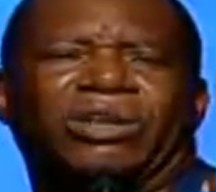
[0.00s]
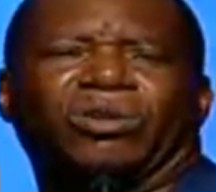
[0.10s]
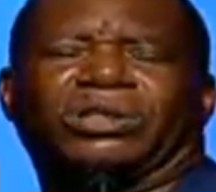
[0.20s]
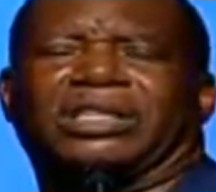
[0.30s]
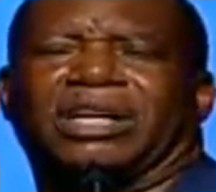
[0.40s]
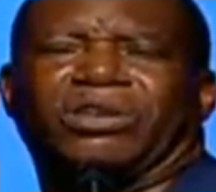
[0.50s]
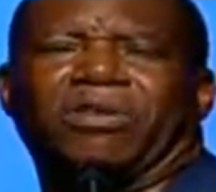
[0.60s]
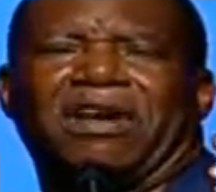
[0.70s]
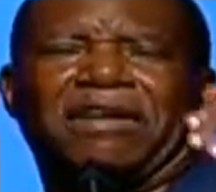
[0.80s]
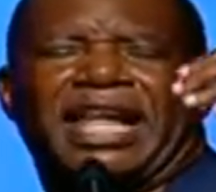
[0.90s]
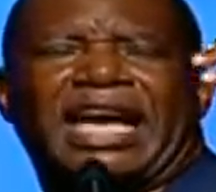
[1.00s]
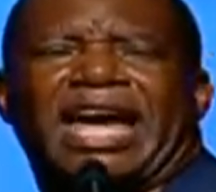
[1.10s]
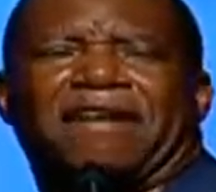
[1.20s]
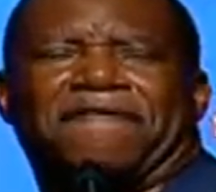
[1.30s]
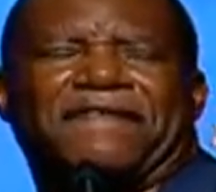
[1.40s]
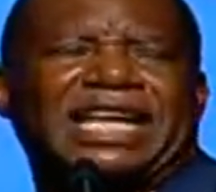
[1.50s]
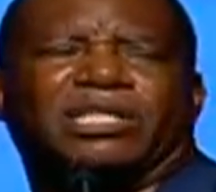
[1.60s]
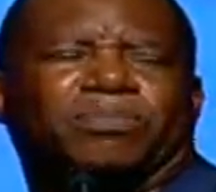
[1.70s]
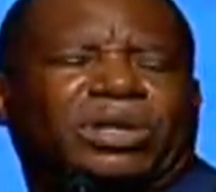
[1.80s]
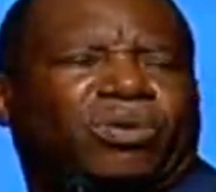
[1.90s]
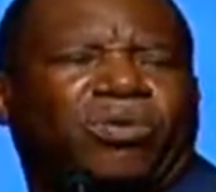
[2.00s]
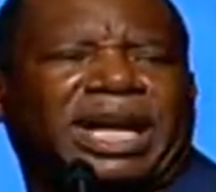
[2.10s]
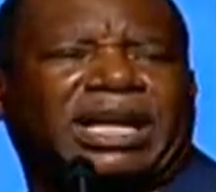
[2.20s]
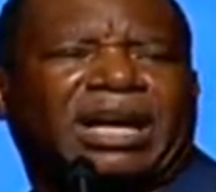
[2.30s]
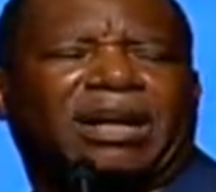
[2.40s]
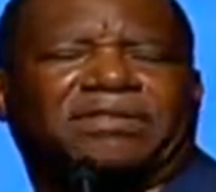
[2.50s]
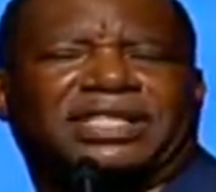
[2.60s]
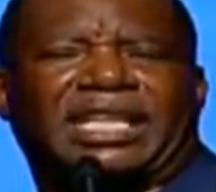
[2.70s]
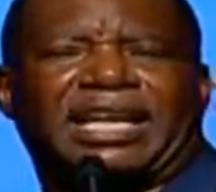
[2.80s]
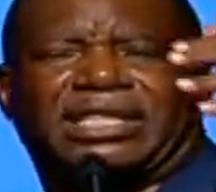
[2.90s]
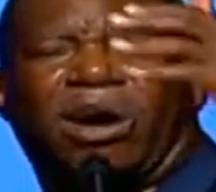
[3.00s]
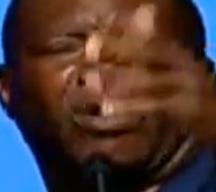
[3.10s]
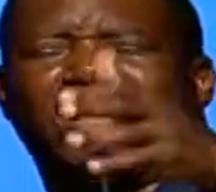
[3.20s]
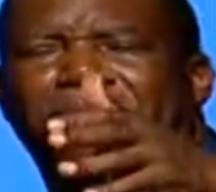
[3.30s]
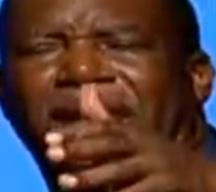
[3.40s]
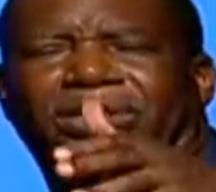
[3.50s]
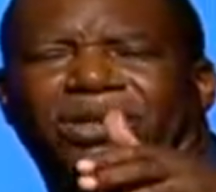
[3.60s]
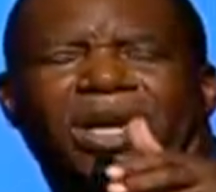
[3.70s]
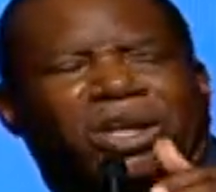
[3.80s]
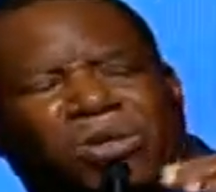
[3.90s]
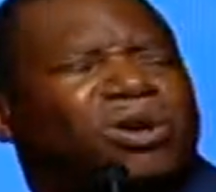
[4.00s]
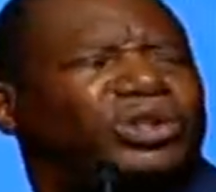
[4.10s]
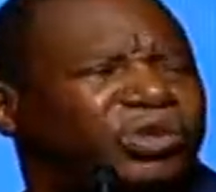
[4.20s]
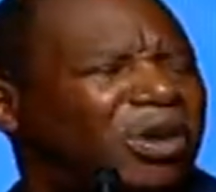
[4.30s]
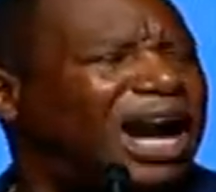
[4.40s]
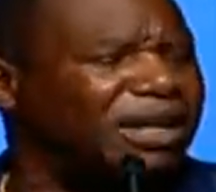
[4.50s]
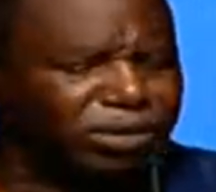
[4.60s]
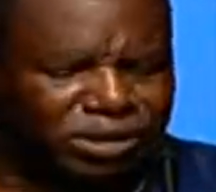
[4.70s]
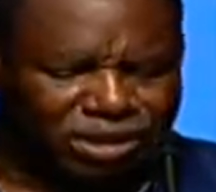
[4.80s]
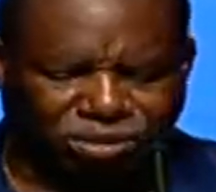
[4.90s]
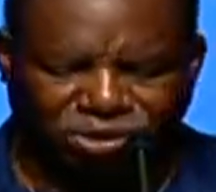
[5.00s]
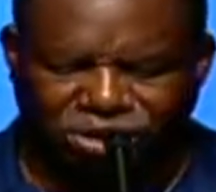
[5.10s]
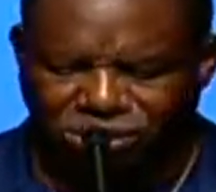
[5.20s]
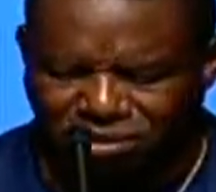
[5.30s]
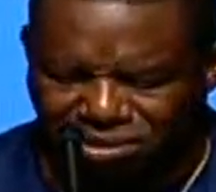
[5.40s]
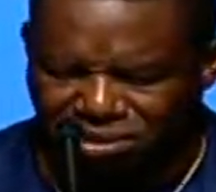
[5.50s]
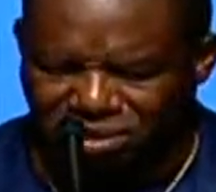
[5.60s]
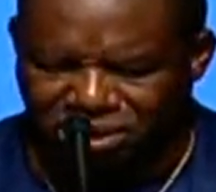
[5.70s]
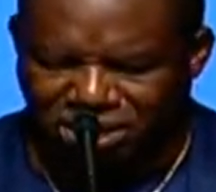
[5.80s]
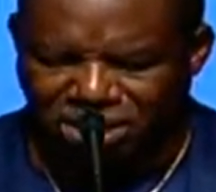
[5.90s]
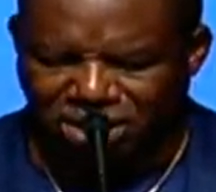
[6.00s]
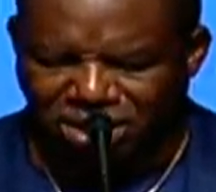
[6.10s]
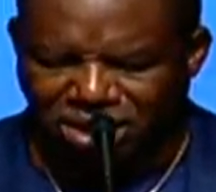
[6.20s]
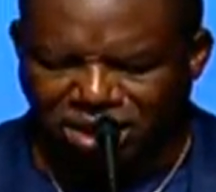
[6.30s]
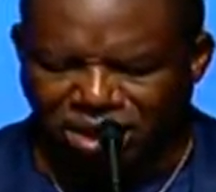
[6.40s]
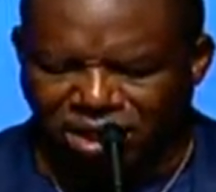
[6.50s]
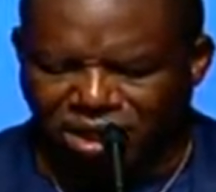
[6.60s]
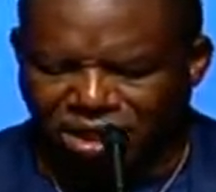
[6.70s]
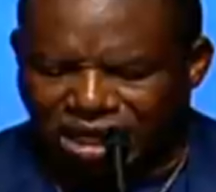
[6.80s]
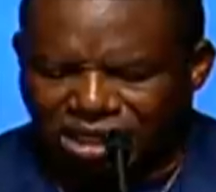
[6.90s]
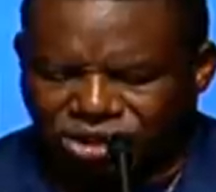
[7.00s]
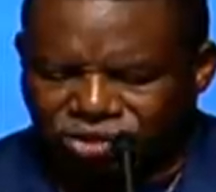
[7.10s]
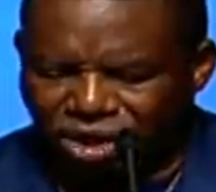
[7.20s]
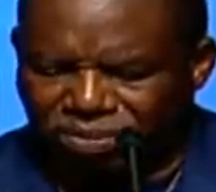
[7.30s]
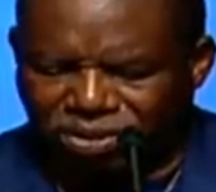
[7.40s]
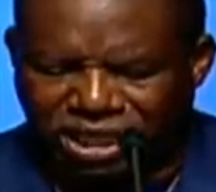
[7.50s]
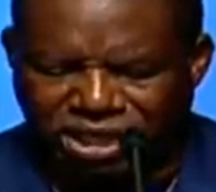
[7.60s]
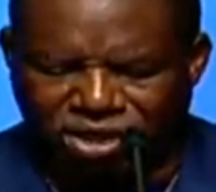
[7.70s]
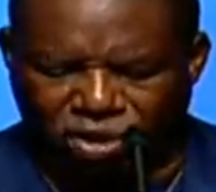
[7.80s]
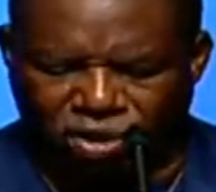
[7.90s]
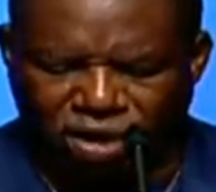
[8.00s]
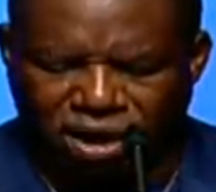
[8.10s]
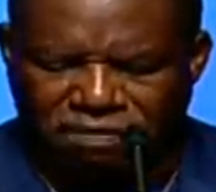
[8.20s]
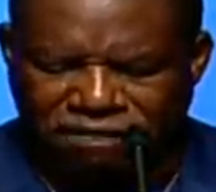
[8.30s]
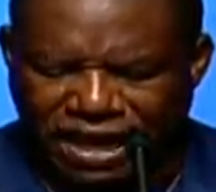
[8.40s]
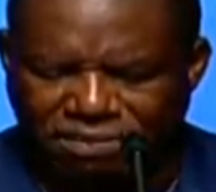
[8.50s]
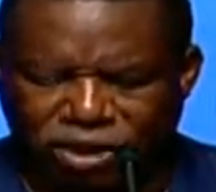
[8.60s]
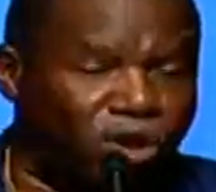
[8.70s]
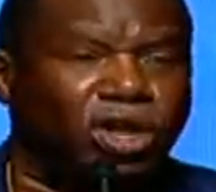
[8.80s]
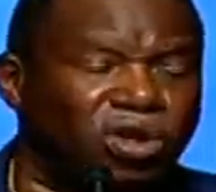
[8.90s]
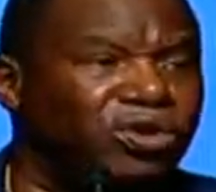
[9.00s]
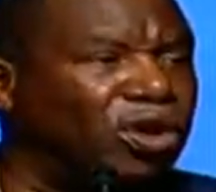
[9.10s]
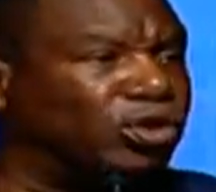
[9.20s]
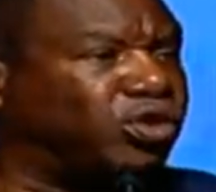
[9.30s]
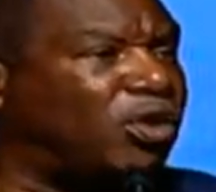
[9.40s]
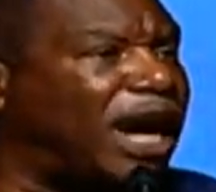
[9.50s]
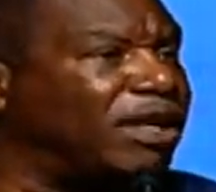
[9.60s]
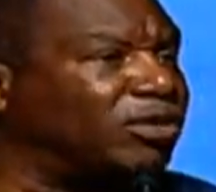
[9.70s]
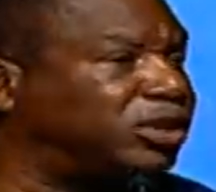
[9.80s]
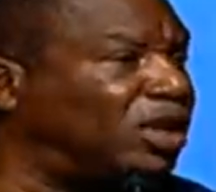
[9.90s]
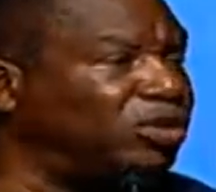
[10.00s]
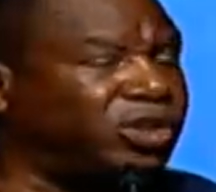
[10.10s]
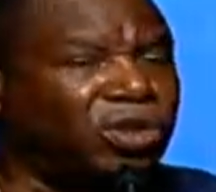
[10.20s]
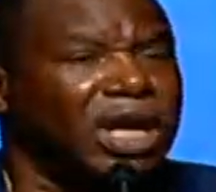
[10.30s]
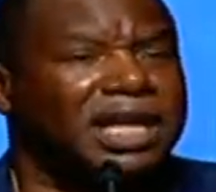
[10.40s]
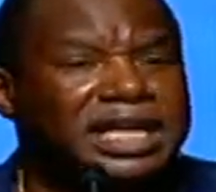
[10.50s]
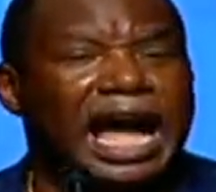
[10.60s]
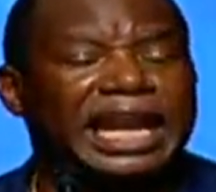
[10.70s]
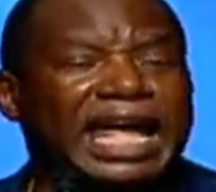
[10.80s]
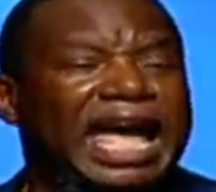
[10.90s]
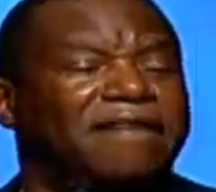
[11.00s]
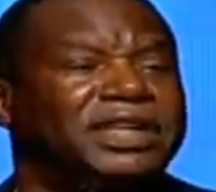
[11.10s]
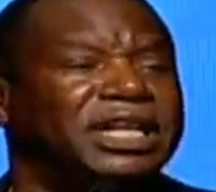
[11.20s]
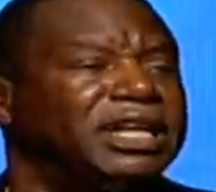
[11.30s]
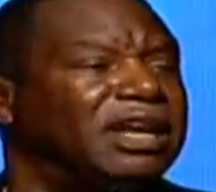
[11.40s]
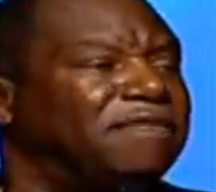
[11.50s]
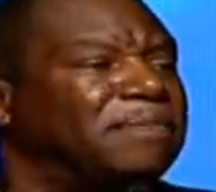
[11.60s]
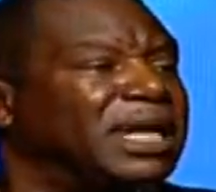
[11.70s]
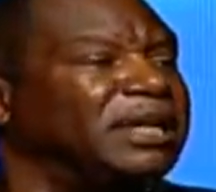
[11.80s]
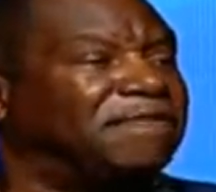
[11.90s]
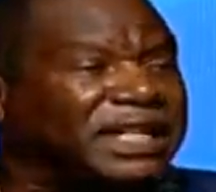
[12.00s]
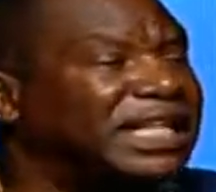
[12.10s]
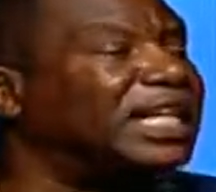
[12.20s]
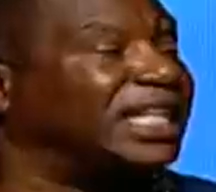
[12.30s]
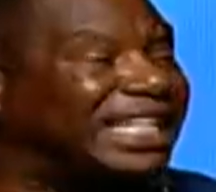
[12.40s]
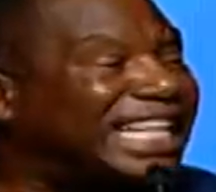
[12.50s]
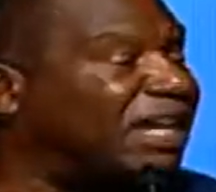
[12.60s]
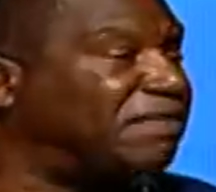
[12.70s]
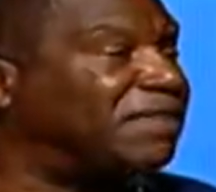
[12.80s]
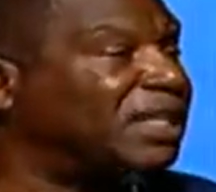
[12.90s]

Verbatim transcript: new stuff, new, they got a Facebook way of say, talking about you. You know trials, don't you? There's trouble in your family. You, you know trials, don't you? Not having enough money for nothing ever.